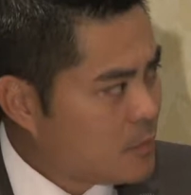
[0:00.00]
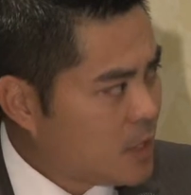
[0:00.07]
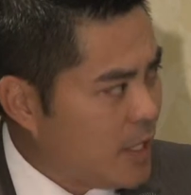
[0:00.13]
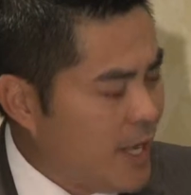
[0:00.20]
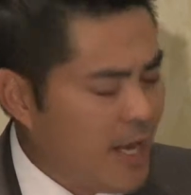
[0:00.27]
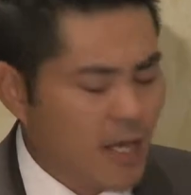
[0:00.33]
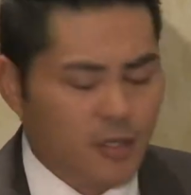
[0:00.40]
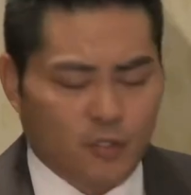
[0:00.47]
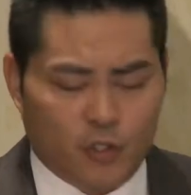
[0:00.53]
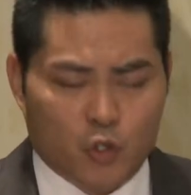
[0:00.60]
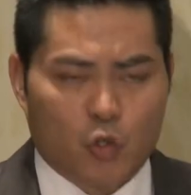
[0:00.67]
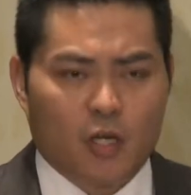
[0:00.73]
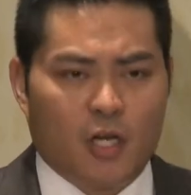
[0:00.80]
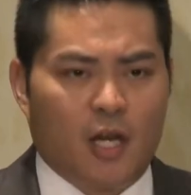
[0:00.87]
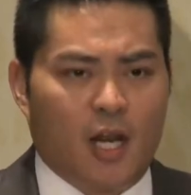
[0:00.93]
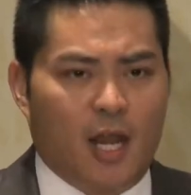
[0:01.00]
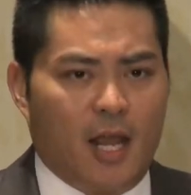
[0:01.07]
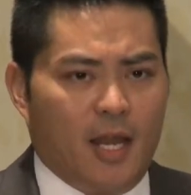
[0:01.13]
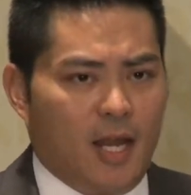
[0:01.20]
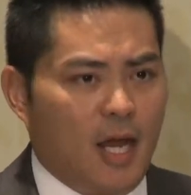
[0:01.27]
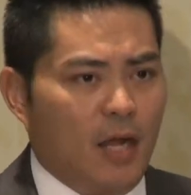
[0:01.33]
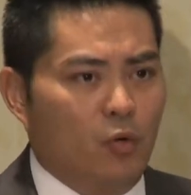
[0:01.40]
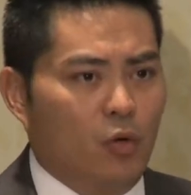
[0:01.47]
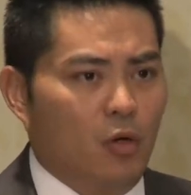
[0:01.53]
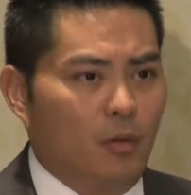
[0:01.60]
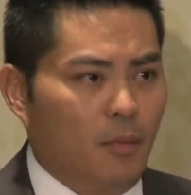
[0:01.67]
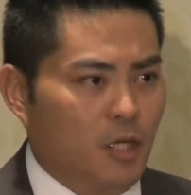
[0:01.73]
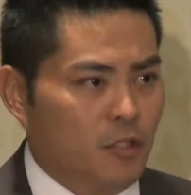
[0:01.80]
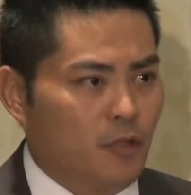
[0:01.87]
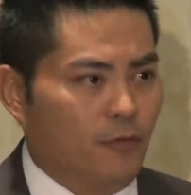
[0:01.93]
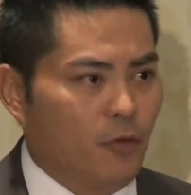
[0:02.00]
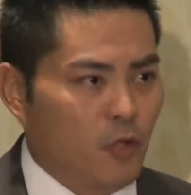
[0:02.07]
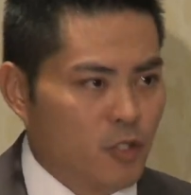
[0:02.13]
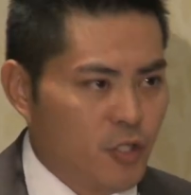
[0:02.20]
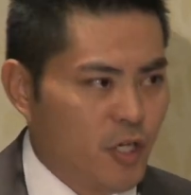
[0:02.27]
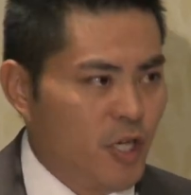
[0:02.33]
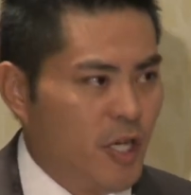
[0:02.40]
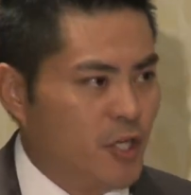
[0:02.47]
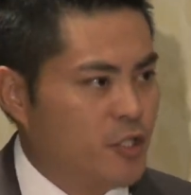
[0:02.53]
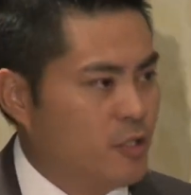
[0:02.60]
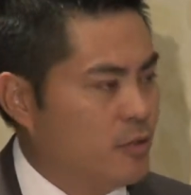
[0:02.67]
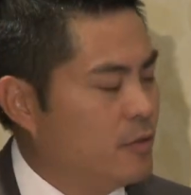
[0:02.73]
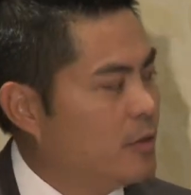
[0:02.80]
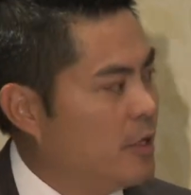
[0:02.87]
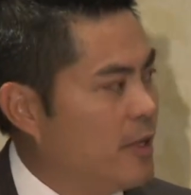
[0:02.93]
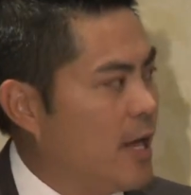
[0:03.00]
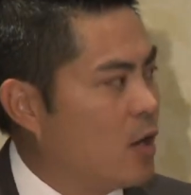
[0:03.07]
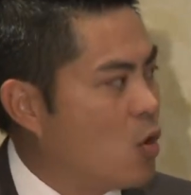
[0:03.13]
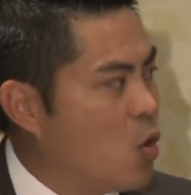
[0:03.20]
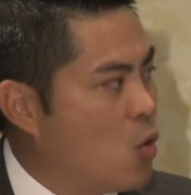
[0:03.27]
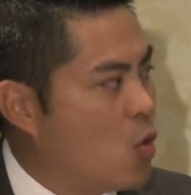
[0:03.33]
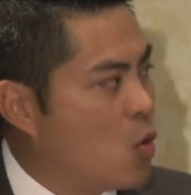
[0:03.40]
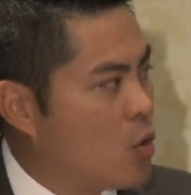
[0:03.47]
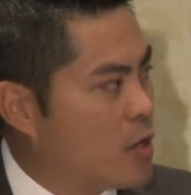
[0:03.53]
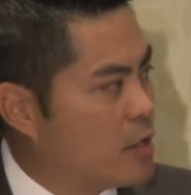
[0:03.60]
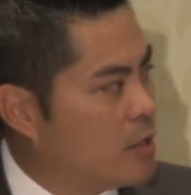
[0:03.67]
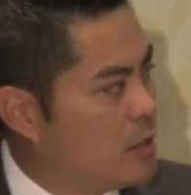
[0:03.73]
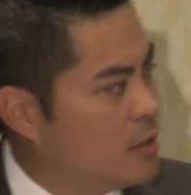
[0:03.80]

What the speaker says: And Jordan and I were amongst the first in the nation in that cohort.